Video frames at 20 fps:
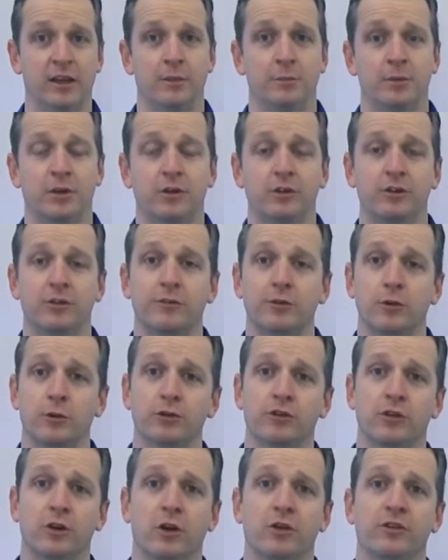because if your
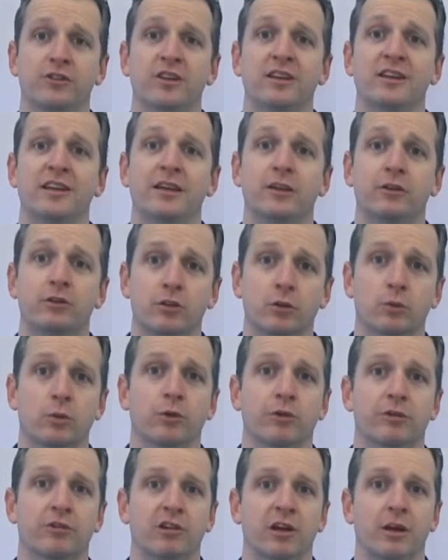child's in Year 2
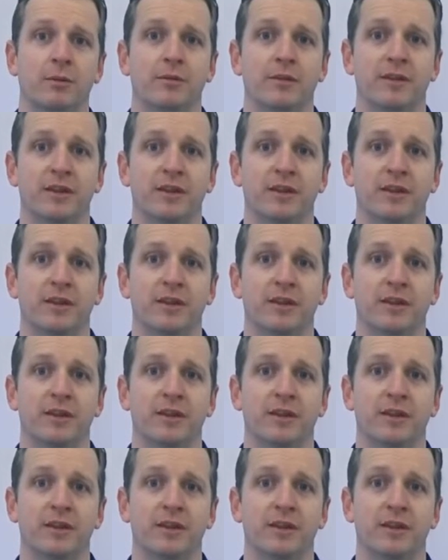or 3 but